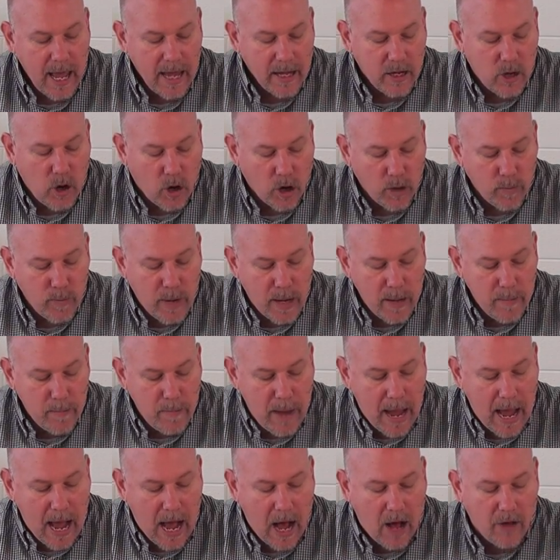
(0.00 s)
guard my
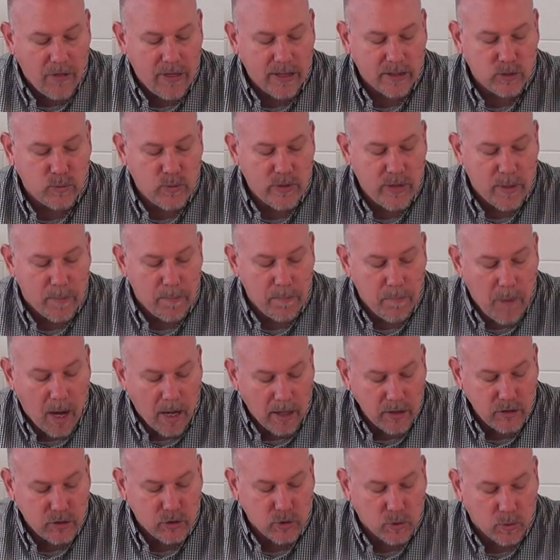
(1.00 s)
mouth as with a
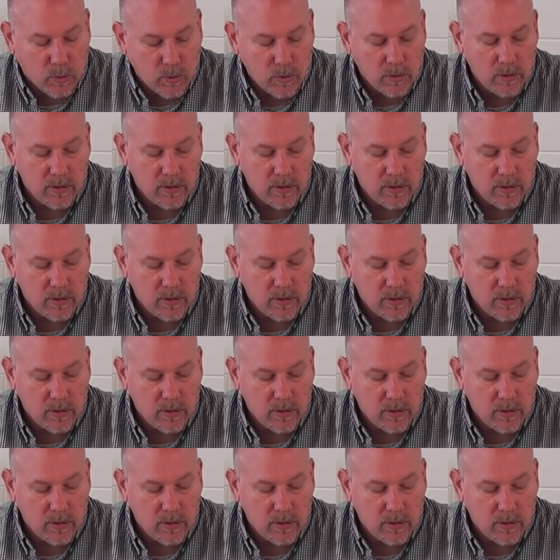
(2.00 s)
muzzle.